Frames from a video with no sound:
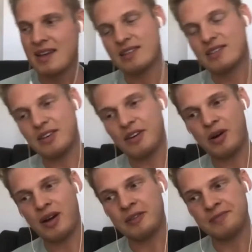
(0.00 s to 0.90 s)

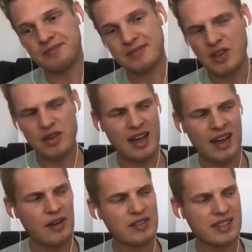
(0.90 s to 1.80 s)
So yeah,
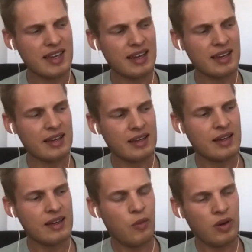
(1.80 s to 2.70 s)
I would say
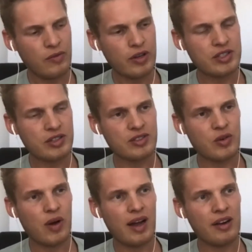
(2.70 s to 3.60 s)
One Voice Children's
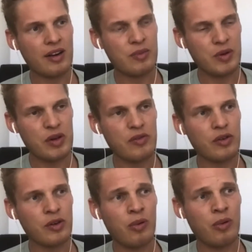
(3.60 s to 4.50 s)
Choir, BYU
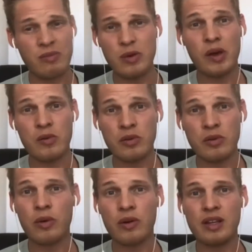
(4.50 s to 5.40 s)
Vocal Point, BYU
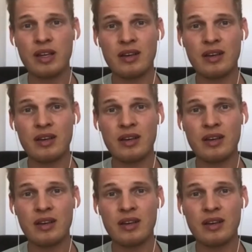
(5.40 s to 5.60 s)
Noteworthy.